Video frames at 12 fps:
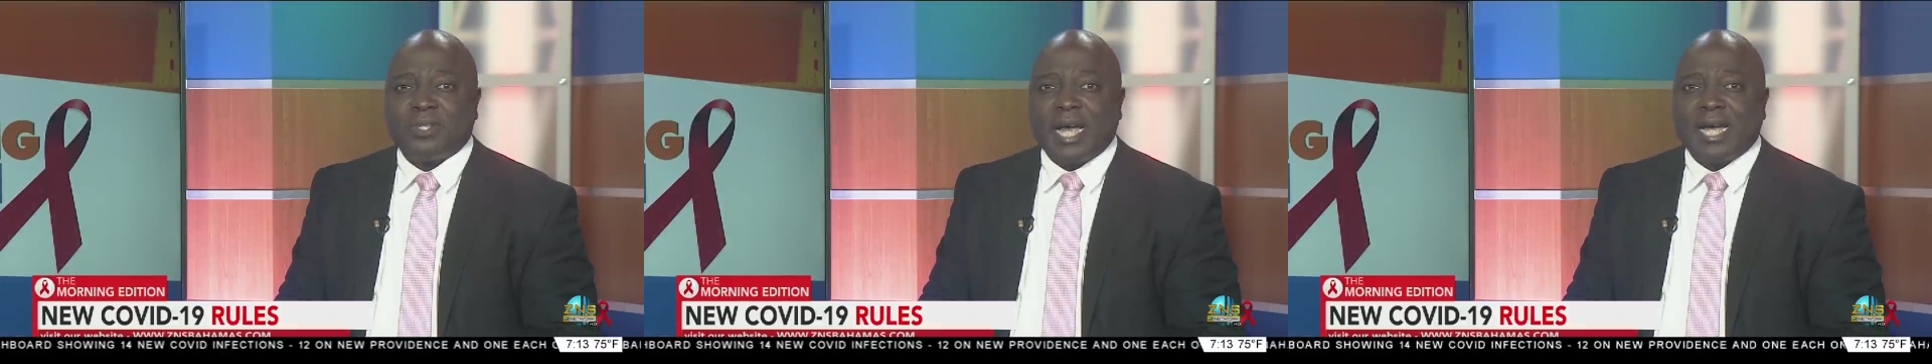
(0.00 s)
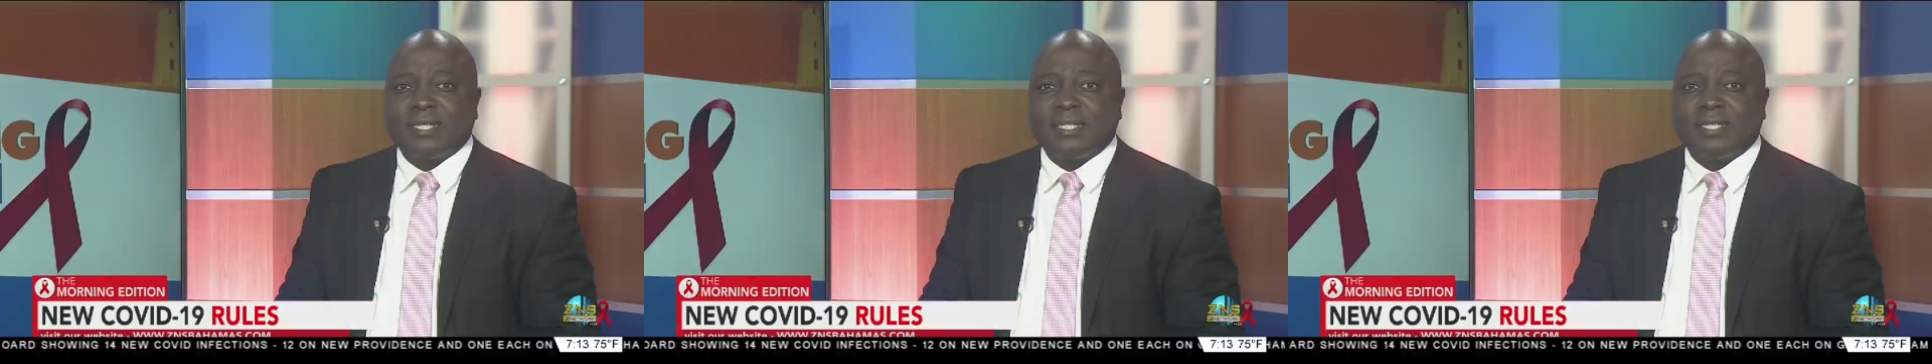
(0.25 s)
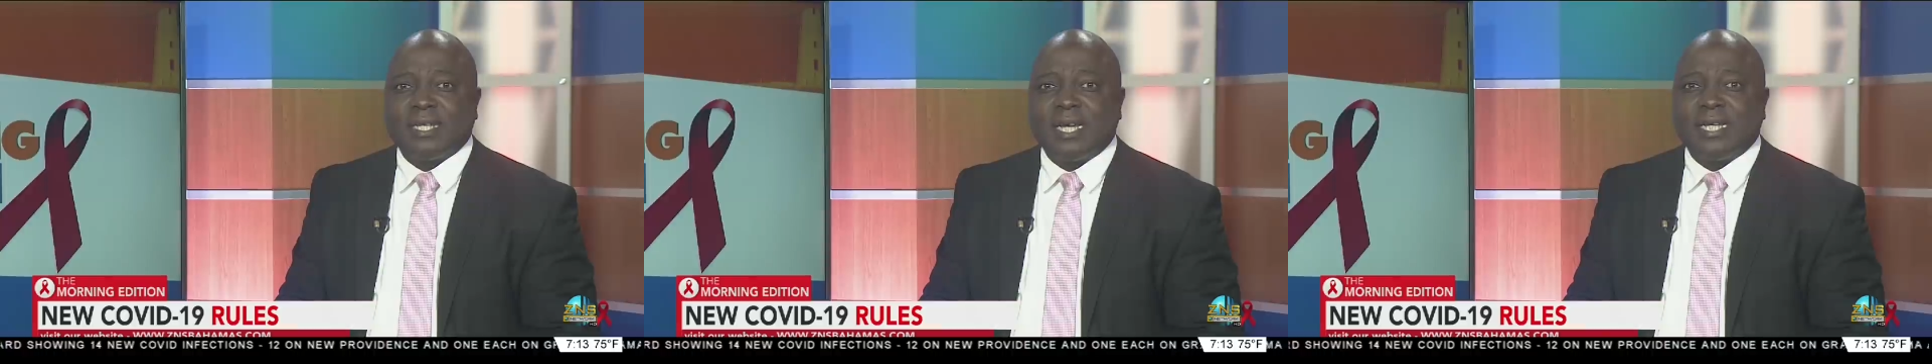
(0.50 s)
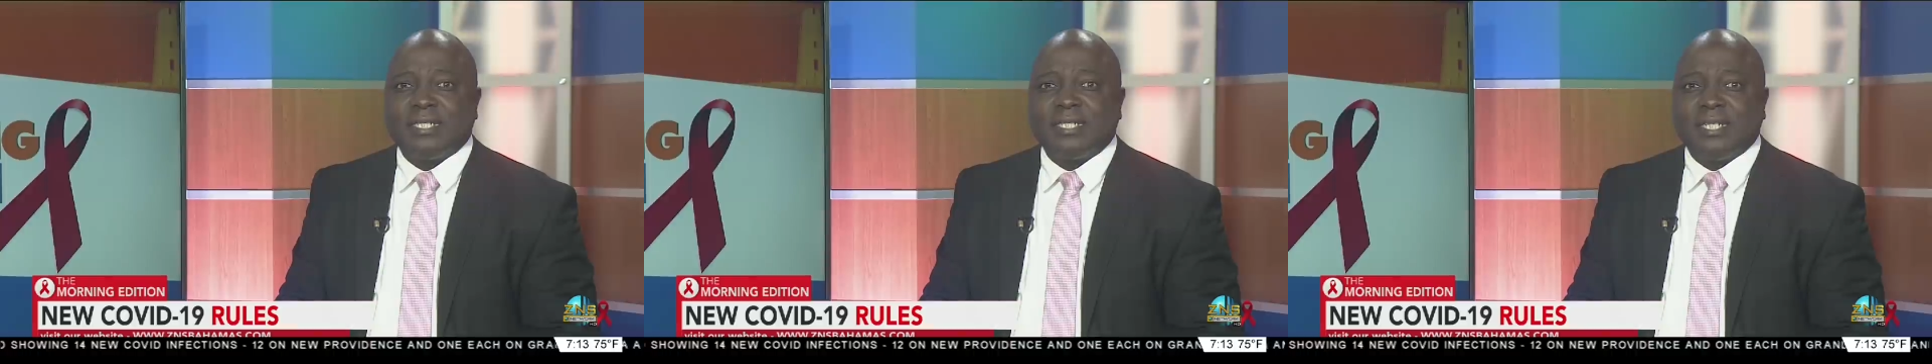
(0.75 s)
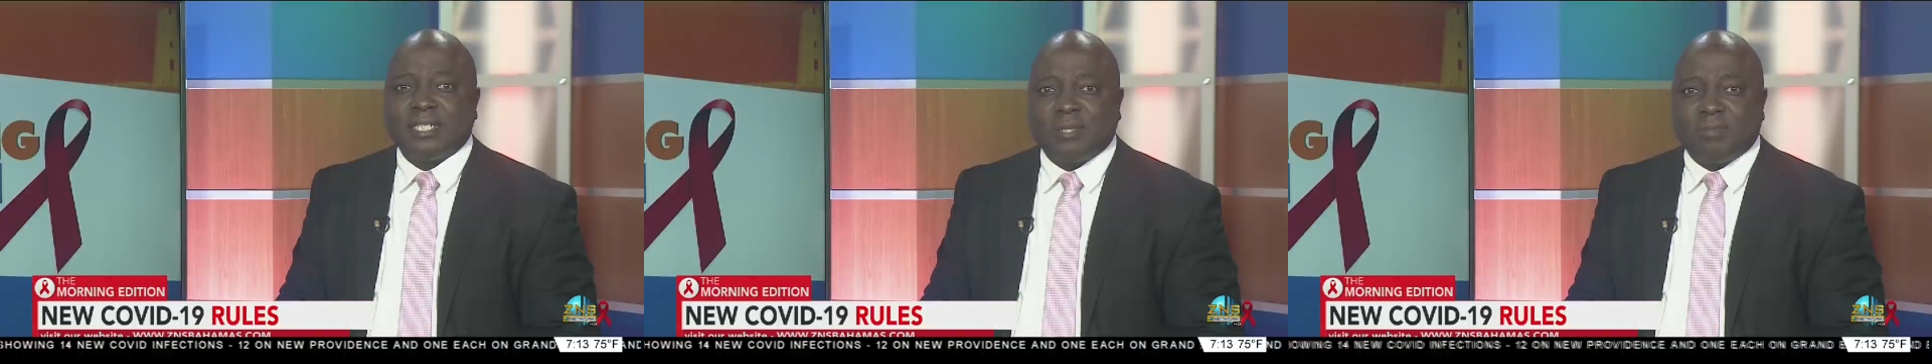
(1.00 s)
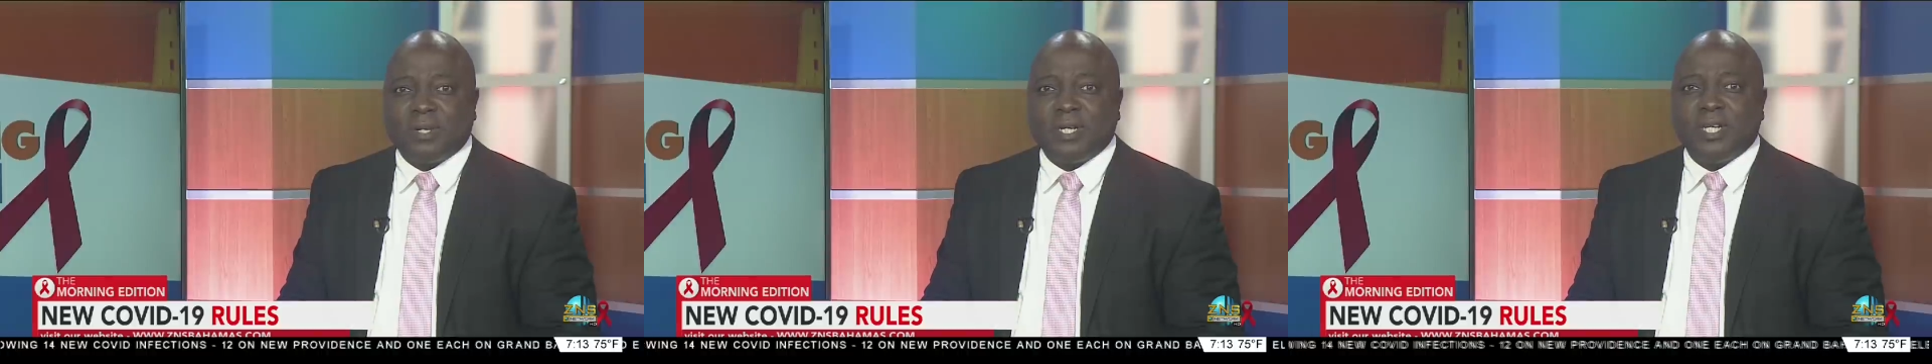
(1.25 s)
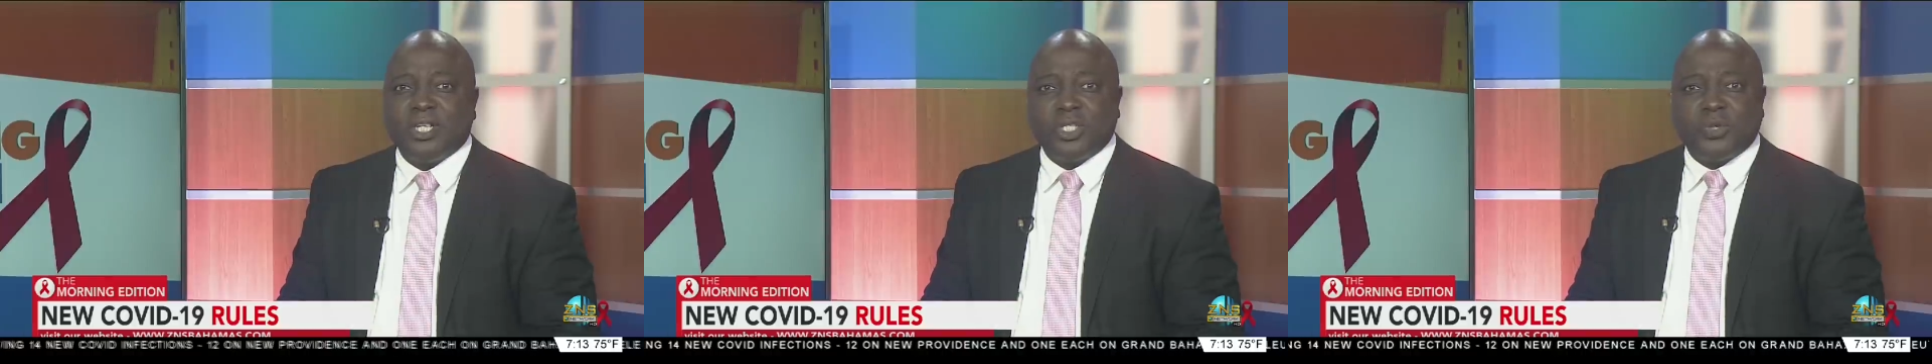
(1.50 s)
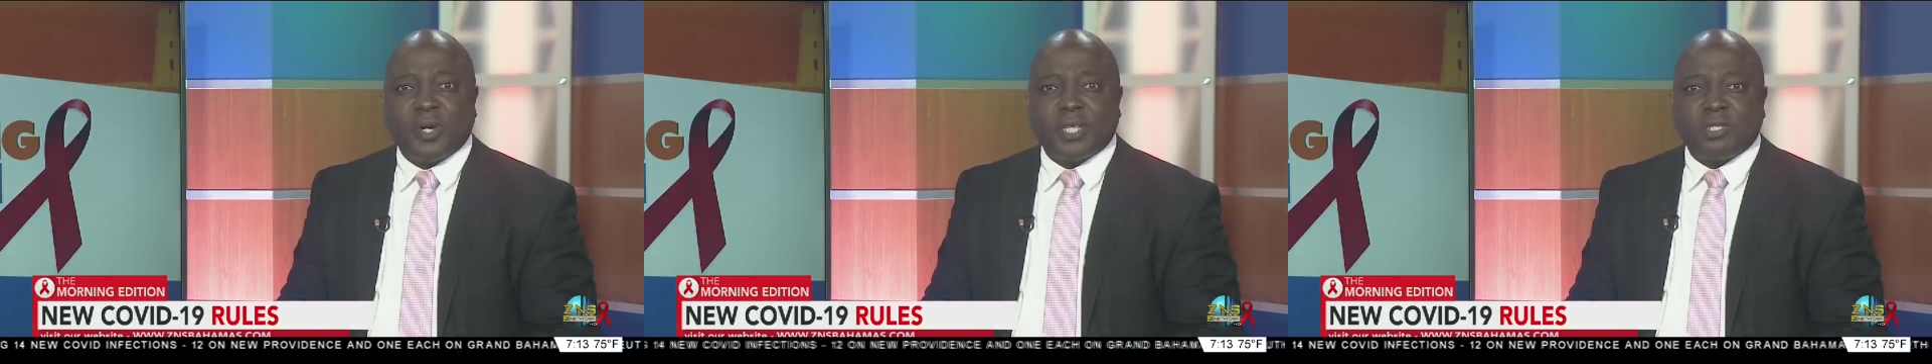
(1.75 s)
to exercise discipline
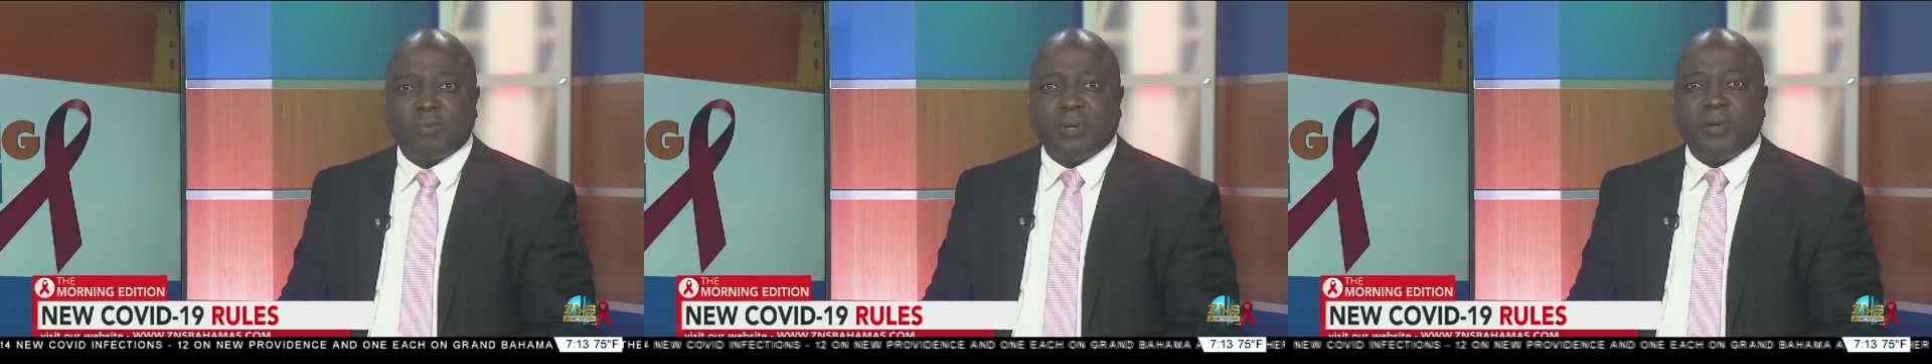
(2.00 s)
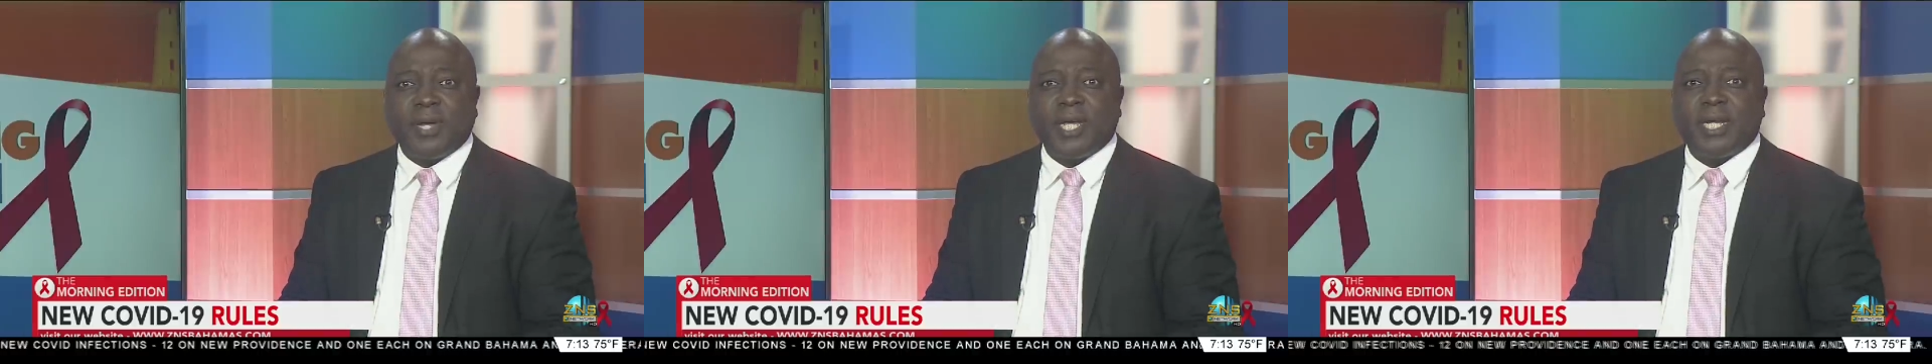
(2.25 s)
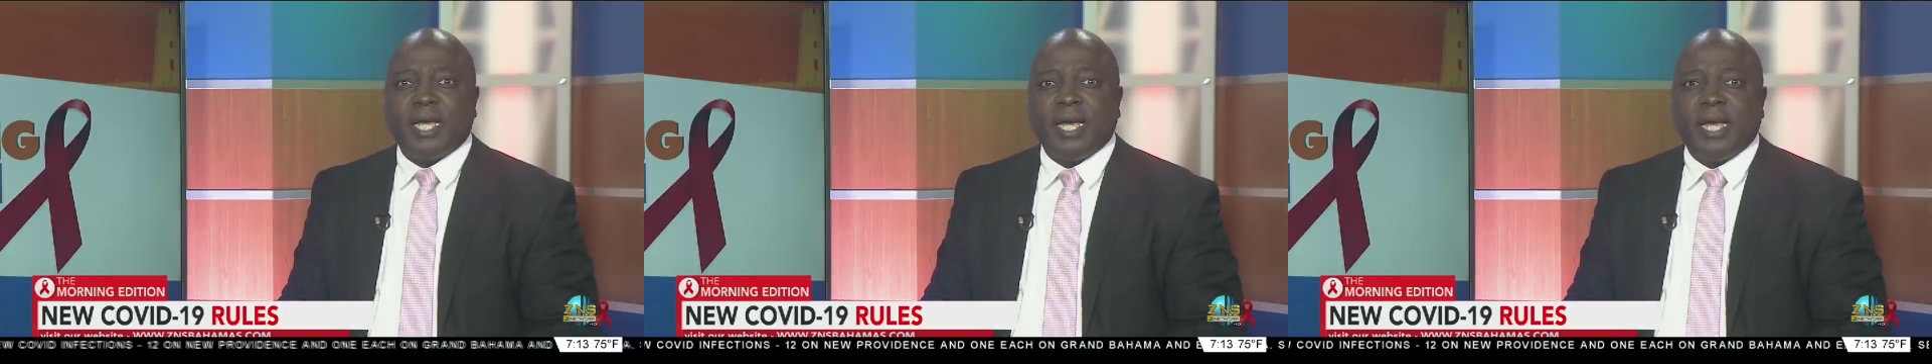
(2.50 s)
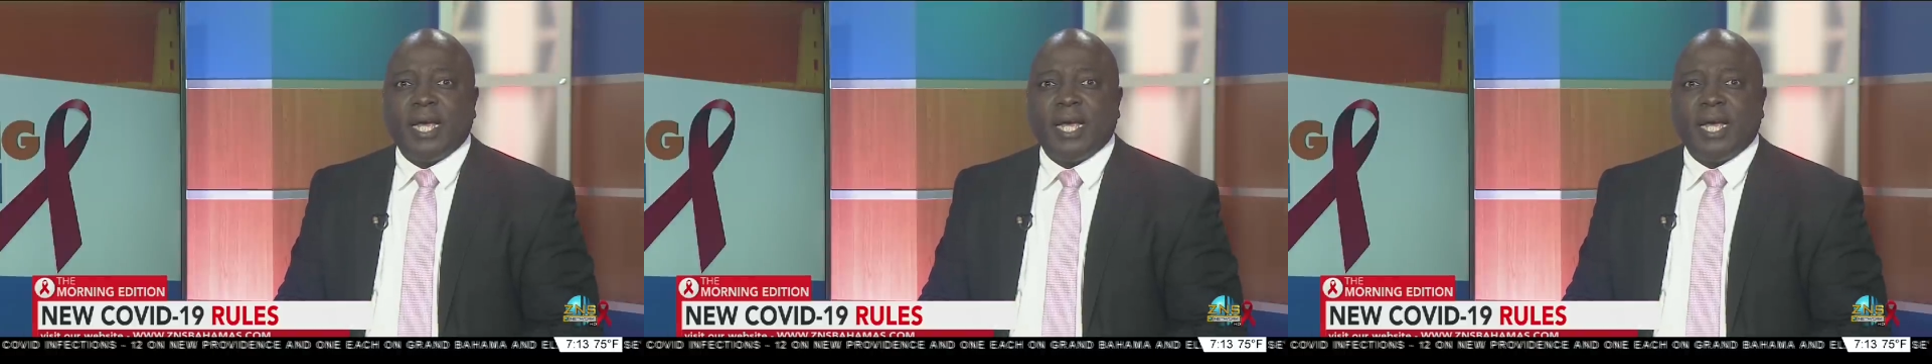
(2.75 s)
during this period